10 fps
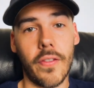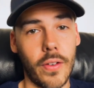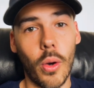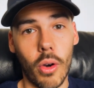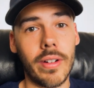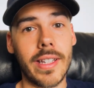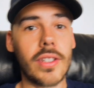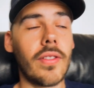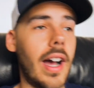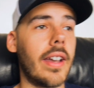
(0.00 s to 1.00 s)
floor in
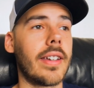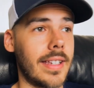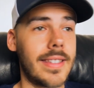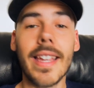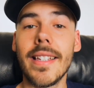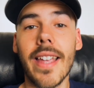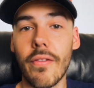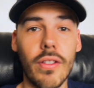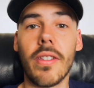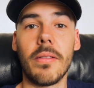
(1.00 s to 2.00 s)
this van, it sees
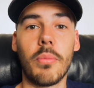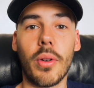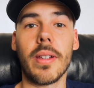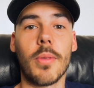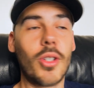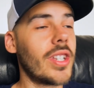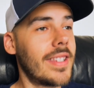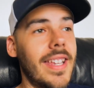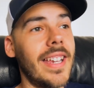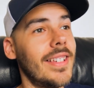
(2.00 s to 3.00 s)
everything pretty much. It
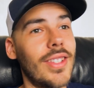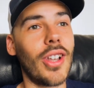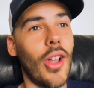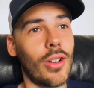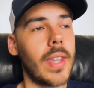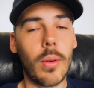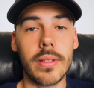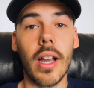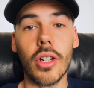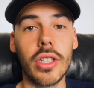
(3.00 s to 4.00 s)
sees the lot. Now,
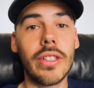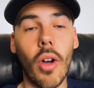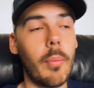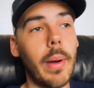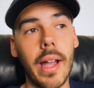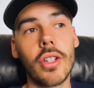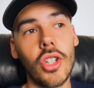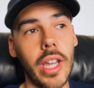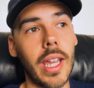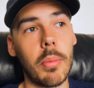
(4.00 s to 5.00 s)
it's actually not in bad
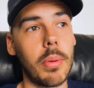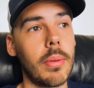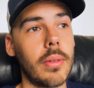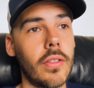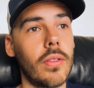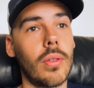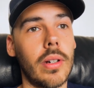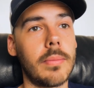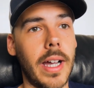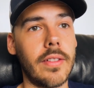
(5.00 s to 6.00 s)
shape, the
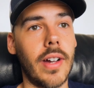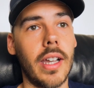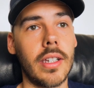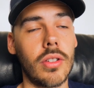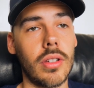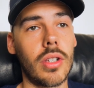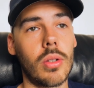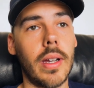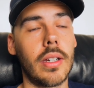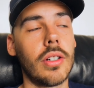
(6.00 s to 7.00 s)
floor in my van. It's, it's
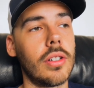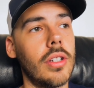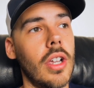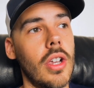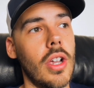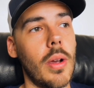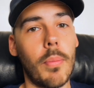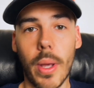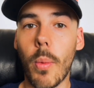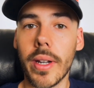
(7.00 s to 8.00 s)
quite good
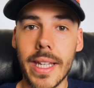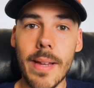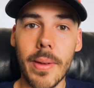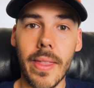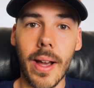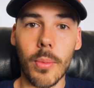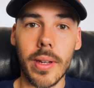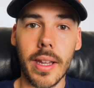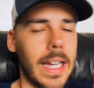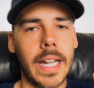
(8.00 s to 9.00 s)
but I want to keep it that
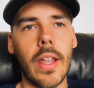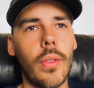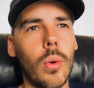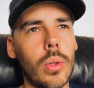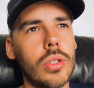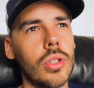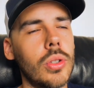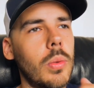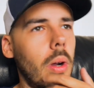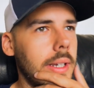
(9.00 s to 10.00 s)
way. And I thought, do you
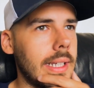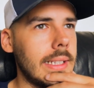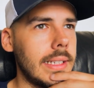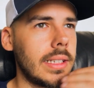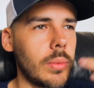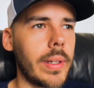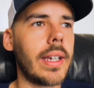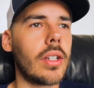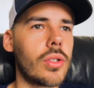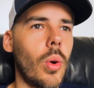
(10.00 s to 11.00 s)
know what? An easy
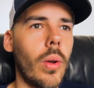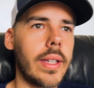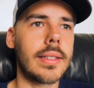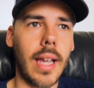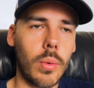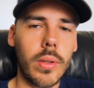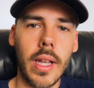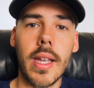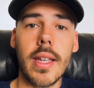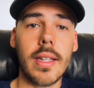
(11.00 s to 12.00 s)
way to sort this out
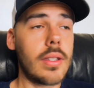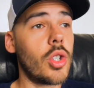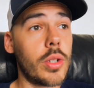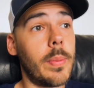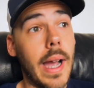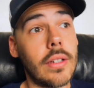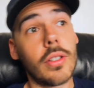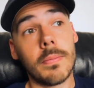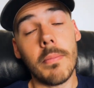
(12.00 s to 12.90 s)
is to just buy some